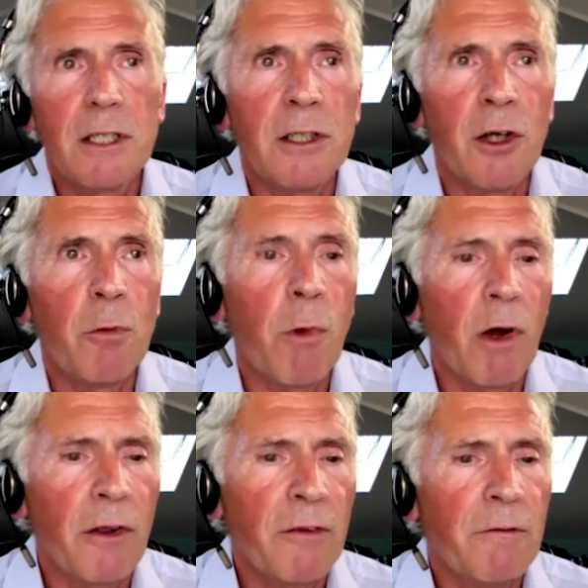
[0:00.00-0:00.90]
you know
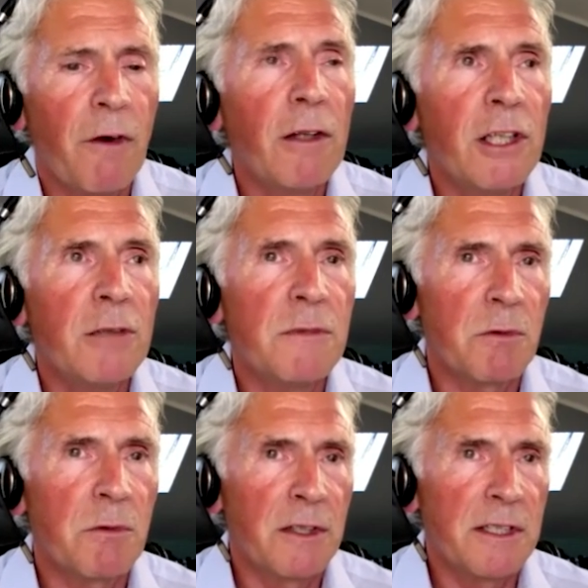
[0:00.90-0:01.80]
what are the
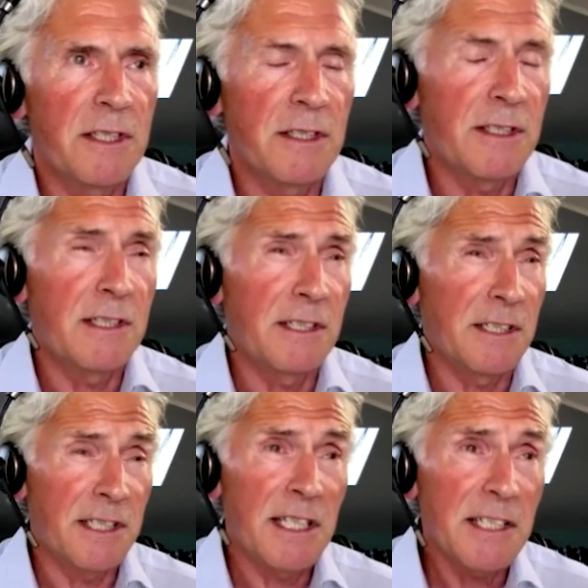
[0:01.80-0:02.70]
volumes what are the
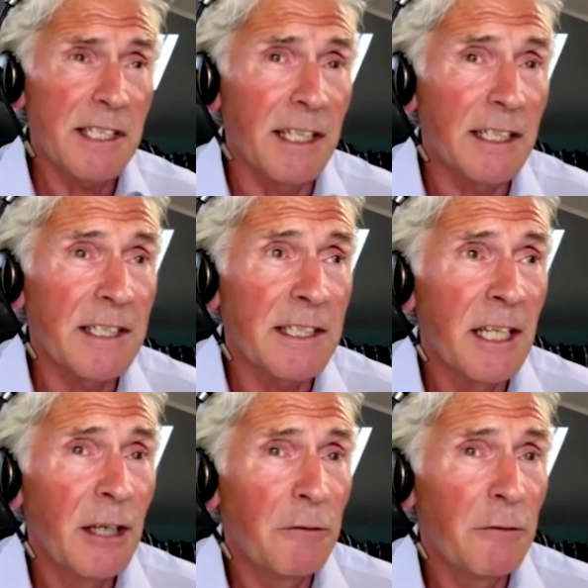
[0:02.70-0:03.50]
statistics